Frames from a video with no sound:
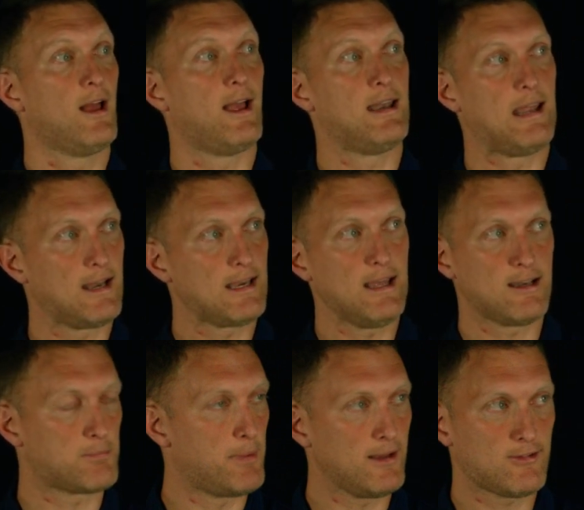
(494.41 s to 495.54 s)
And, and again, it's
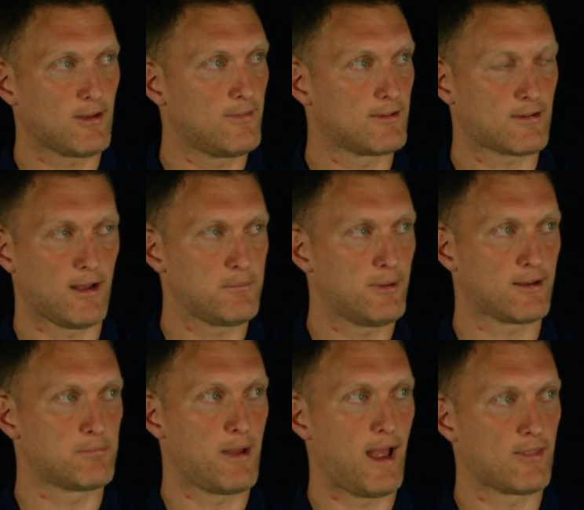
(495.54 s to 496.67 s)
based on this complex
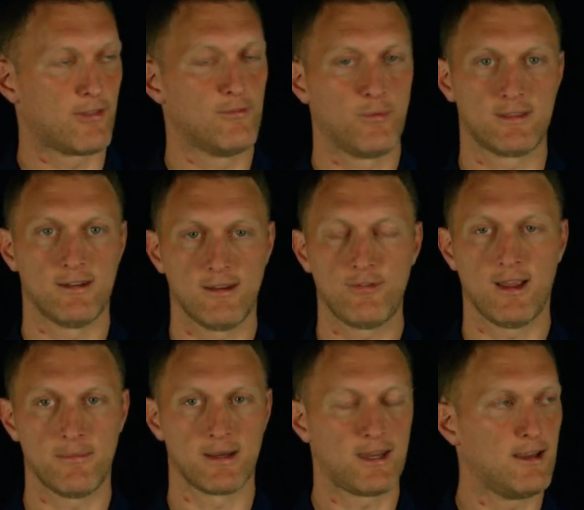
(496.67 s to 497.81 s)
math of what the
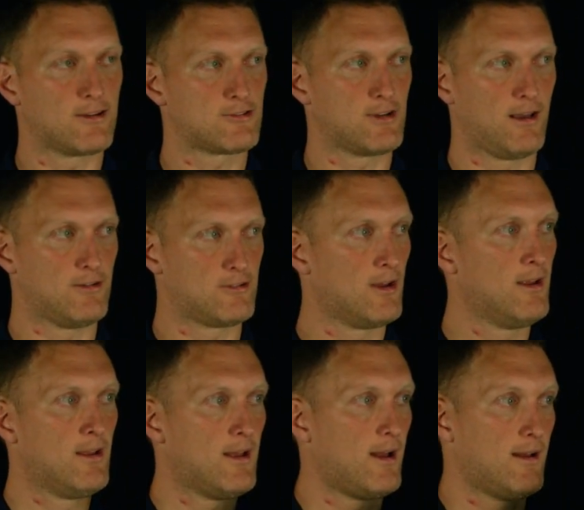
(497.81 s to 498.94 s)
Diffie-Hellman key exchange
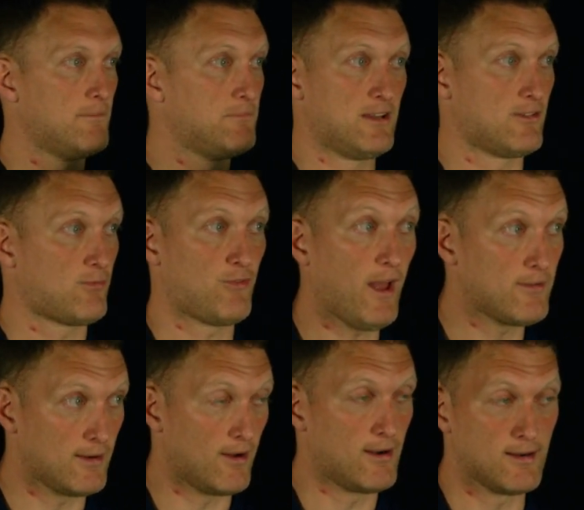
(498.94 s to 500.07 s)
uh, is
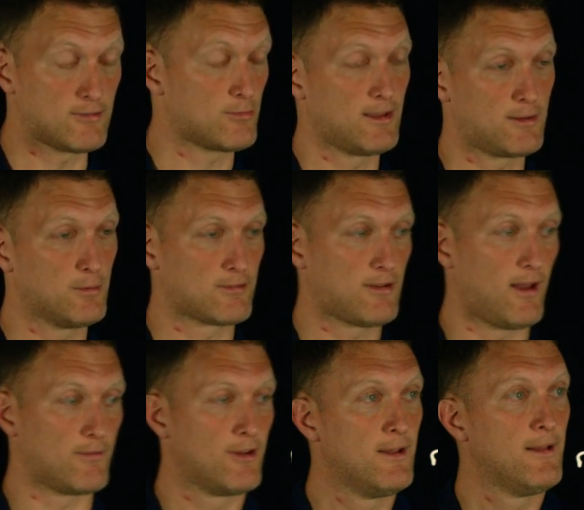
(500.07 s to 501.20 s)
founded on, and it's really cool stuff.